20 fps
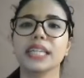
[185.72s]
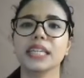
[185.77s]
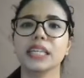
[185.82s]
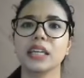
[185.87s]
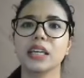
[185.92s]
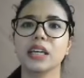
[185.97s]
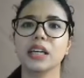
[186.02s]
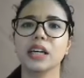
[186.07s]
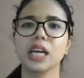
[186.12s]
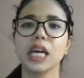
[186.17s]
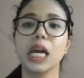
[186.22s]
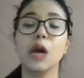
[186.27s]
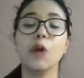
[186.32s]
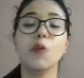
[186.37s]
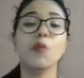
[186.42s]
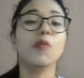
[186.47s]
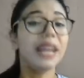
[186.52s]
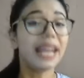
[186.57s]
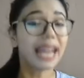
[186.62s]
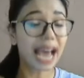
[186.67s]
key.
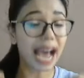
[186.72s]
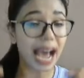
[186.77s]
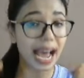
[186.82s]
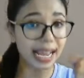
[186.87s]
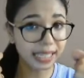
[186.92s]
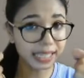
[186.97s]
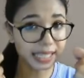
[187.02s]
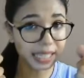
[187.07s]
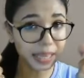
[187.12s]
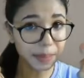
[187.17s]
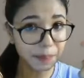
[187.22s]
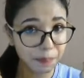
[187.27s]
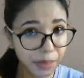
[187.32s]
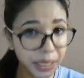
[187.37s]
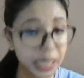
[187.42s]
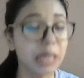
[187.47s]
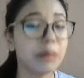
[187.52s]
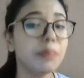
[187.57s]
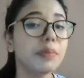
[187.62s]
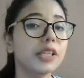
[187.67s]
When I say
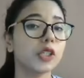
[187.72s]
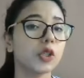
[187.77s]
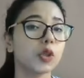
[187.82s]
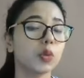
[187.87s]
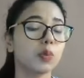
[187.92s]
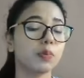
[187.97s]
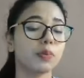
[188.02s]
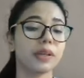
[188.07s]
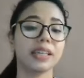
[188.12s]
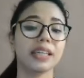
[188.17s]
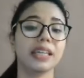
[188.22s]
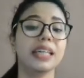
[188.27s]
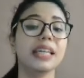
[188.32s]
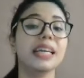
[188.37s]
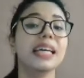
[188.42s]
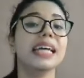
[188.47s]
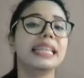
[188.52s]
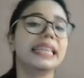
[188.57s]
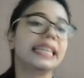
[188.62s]
minimal super key,